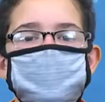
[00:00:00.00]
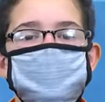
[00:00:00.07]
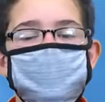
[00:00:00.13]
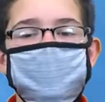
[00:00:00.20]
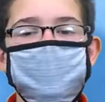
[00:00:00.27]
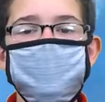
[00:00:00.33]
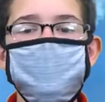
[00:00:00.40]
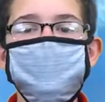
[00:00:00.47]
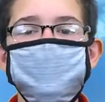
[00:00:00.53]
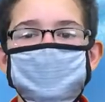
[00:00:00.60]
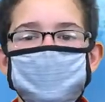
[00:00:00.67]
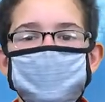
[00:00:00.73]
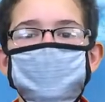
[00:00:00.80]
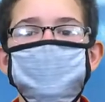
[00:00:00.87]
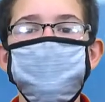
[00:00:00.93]
Thank
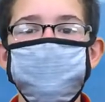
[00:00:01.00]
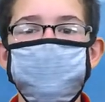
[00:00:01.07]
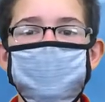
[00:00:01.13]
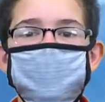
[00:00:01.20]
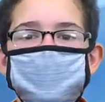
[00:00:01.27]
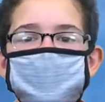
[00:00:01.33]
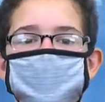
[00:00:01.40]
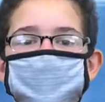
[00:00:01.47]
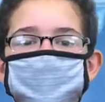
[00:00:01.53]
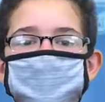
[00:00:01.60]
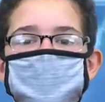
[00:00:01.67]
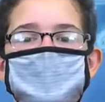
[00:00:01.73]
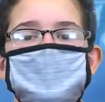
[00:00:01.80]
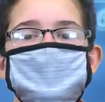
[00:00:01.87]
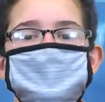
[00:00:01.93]
you, Bonnie.
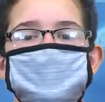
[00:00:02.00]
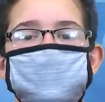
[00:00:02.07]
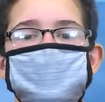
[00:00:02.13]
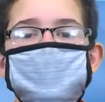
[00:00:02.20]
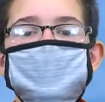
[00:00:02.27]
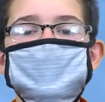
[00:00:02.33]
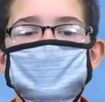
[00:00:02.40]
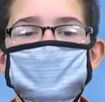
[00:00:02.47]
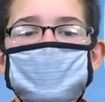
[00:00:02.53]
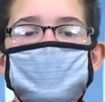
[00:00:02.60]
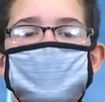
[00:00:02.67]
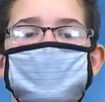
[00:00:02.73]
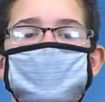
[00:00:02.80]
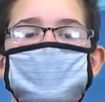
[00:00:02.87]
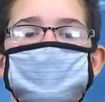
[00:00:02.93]
Today's
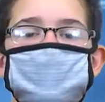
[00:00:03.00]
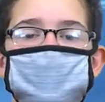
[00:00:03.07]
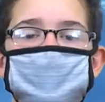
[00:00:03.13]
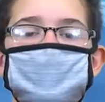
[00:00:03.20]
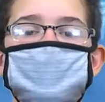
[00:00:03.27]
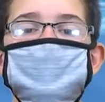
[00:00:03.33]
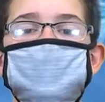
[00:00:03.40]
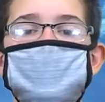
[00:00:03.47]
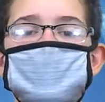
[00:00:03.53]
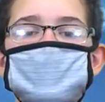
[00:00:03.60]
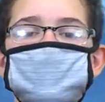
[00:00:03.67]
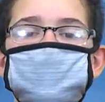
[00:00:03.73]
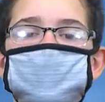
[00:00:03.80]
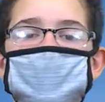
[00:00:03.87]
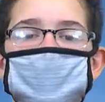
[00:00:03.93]
weather in Pembroke Pines,
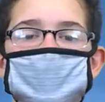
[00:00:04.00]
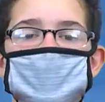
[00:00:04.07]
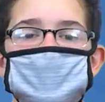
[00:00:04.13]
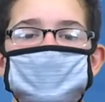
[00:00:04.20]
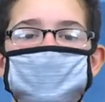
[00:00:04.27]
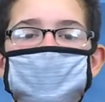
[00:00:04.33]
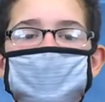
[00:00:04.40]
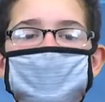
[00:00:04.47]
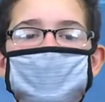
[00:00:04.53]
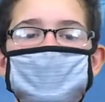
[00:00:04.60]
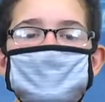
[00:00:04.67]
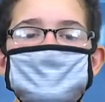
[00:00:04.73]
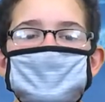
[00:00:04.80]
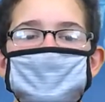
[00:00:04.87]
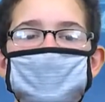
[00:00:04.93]
Florida is
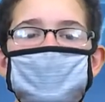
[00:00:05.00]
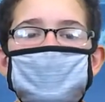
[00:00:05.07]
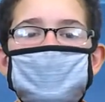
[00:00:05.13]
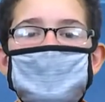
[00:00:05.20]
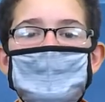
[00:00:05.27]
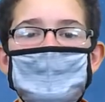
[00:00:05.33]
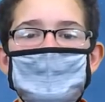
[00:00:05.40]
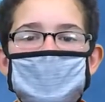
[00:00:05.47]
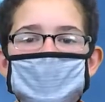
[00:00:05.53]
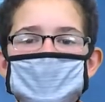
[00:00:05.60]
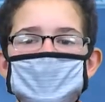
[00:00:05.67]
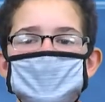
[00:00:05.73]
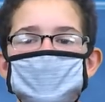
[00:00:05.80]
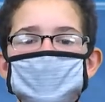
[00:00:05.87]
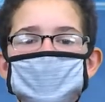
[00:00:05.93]
forecast to be
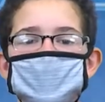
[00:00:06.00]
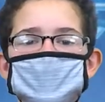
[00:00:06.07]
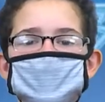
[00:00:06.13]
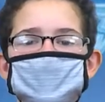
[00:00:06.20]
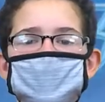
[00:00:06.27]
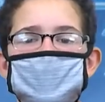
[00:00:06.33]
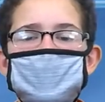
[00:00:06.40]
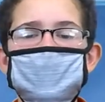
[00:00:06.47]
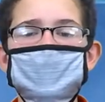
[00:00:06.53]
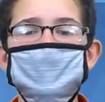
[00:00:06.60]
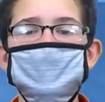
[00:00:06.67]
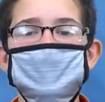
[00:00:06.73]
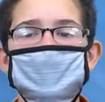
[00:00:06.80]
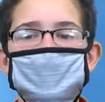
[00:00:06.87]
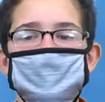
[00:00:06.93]
82 degrees Fahrenheit
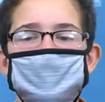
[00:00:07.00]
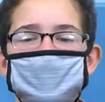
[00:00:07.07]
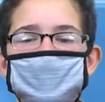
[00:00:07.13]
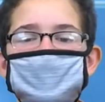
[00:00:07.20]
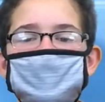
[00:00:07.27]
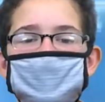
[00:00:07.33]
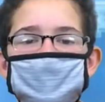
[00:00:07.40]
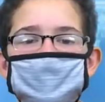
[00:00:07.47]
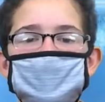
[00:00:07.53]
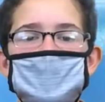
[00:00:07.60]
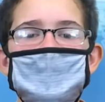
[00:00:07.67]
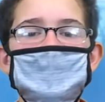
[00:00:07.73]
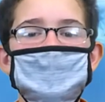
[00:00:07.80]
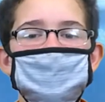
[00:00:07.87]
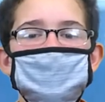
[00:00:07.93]
and partly cloudy.
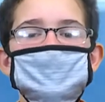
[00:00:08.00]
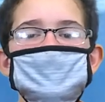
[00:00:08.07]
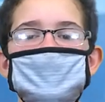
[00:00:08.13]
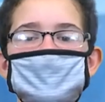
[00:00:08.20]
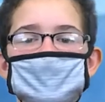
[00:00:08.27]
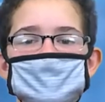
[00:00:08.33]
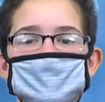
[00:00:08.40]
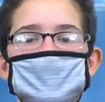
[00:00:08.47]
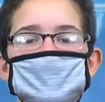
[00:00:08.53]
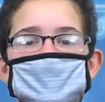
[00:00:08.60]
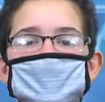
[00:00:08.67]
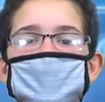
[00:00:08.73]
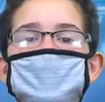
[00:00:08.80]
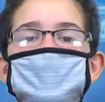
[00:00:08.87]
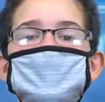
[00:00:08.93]
Looks like the sun is
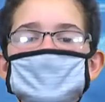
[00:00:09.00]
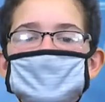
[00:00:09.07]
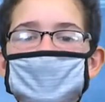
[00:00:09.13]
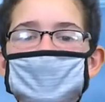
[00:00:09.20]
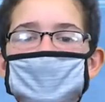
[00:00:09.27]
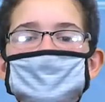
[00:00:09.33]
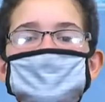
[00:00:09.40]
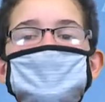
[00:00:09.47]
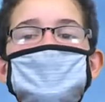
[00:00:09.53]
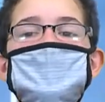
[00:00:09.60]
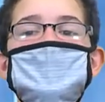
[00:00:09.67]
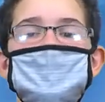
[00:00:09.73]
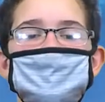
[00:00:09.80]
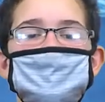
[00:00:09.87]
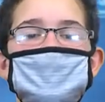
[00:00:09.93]
starting to shine.
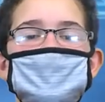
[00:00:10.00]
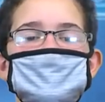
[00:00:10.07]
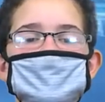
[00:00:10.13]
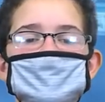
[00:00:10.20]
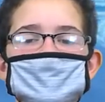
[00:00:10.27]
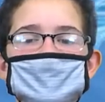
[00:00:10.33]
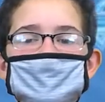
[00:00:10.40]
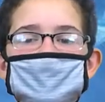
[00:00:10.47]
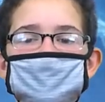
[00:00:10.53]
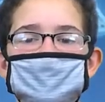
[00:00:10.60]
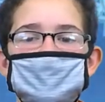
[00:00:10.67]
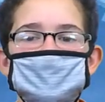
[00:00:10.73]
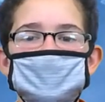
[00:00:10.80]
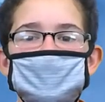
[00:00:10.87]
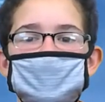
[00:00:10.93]
Now let's go somewhere for the
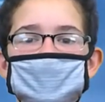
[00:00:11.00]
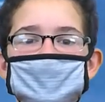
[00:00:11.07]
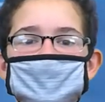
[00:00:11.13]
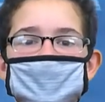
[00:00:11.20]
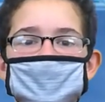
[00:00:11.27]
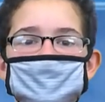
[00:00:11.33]
joke of the day.